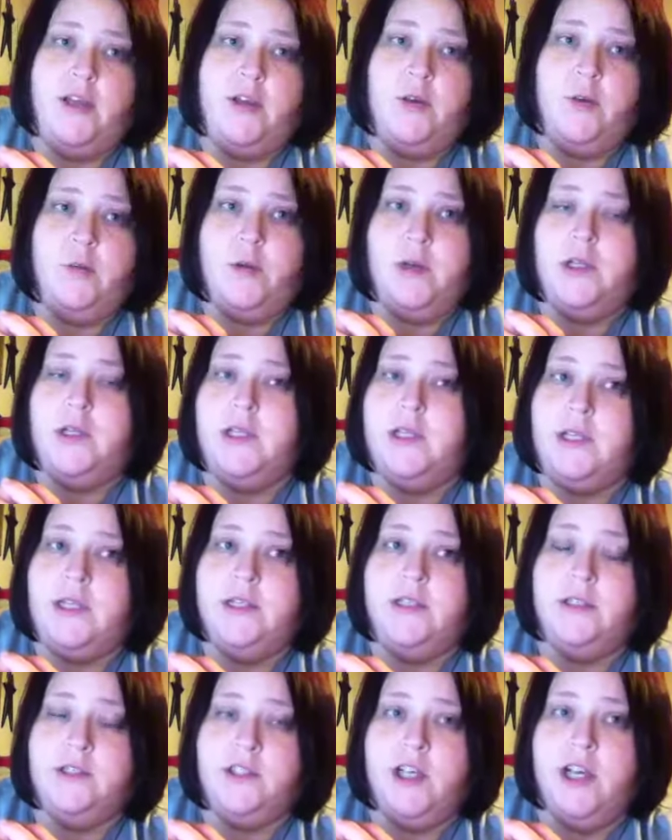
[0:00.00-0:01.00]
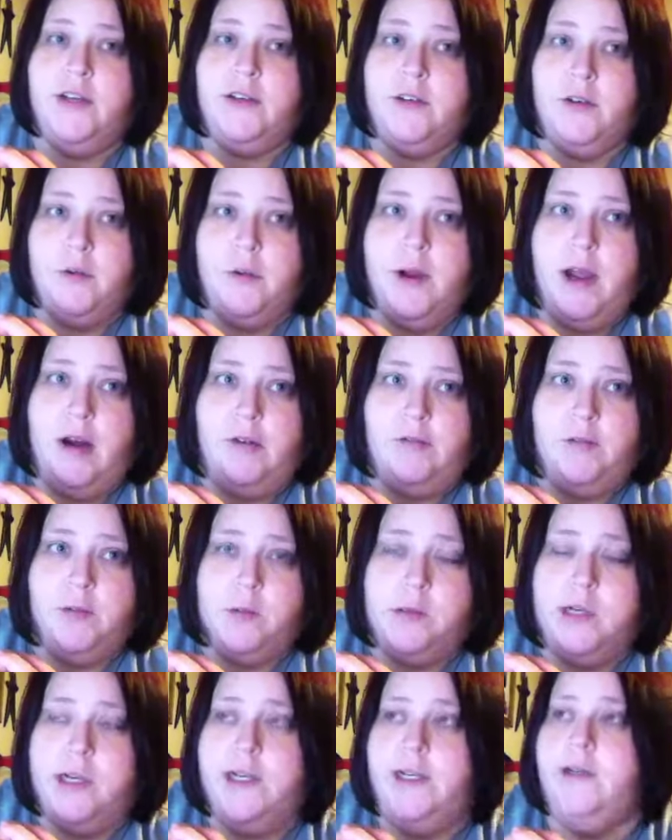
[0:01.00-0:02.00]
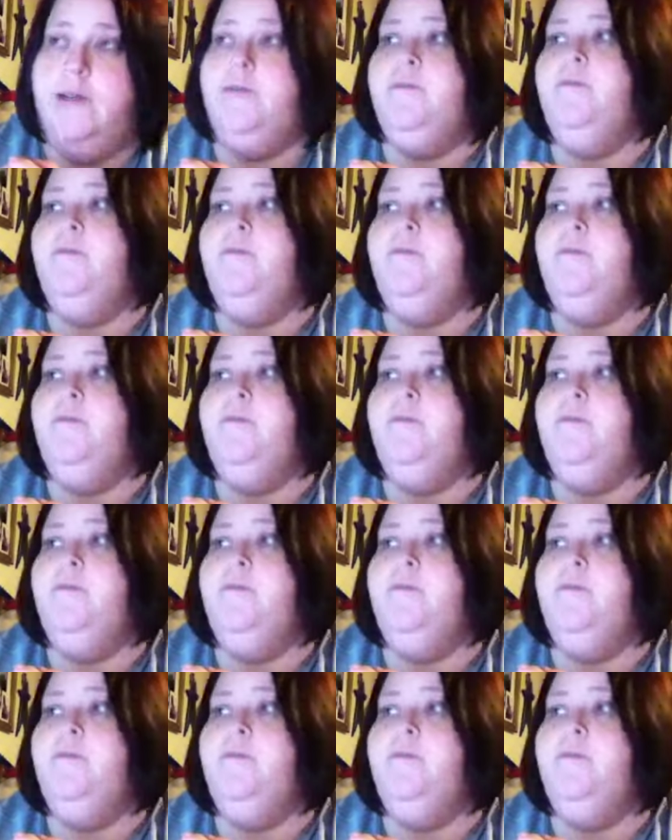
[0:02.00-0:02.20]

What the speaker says: you really need to check your Ravelry.